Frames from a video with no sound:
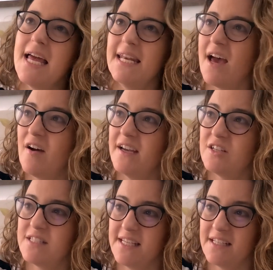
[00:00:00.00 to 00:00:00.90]
Now, I
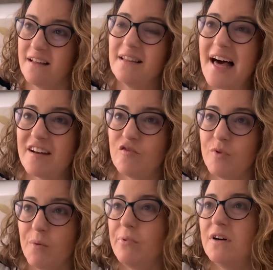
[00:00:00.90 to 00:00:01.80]
understand a lot of
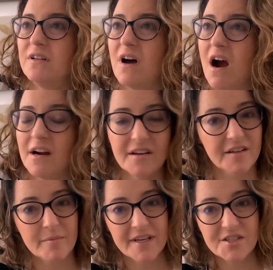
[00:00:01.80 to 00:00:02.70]
people aren't
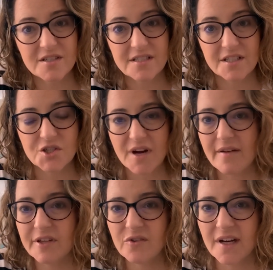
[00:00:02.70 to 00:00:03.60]
going to be interested in
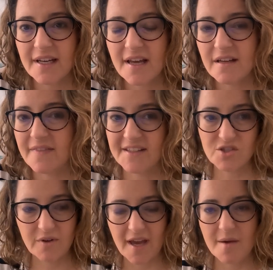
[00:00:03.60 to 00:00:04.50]
traveling right now, and that's
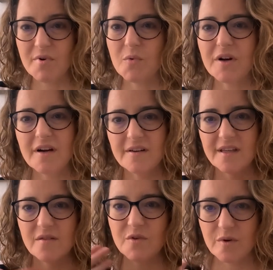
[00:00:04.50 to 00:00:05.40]
okay, but we're here to
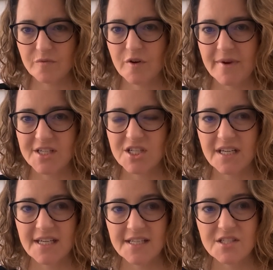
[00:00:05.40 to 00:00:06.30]
give you
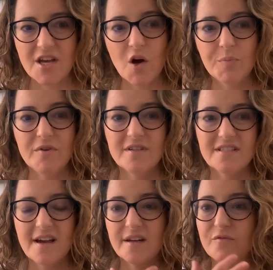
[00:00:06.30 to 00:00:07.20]
information to help you
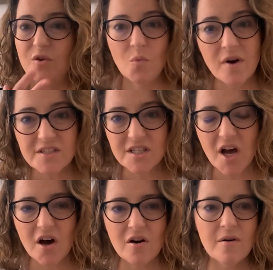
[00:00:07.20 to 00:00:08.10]
decide if you want to
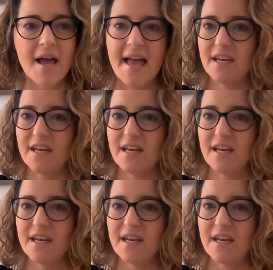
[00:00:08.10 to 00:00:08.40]
go,